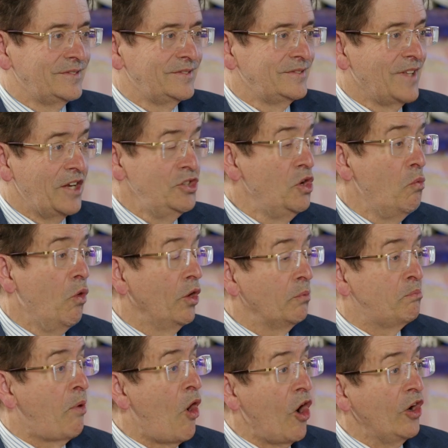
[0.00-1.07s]
And you
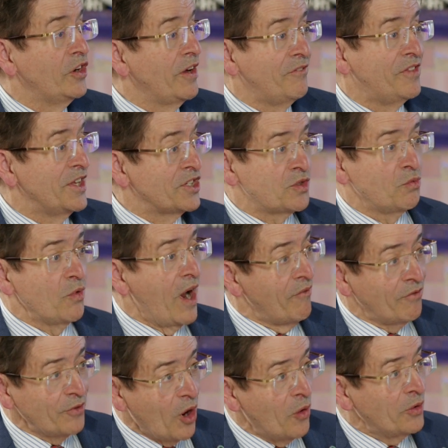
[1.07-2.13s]
weren't part of this
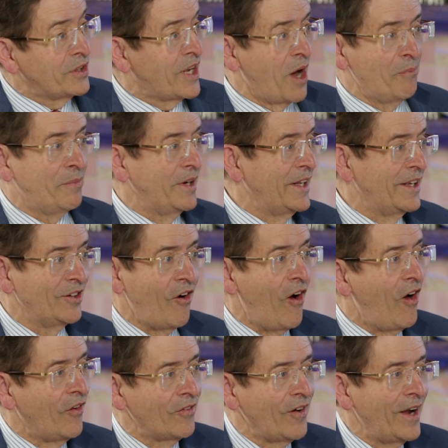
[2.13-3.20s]
Rev Road company at
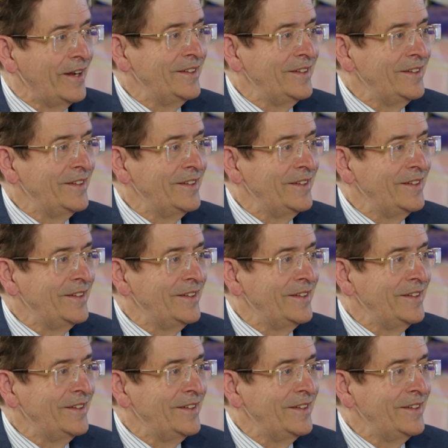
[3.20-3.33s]
all, right?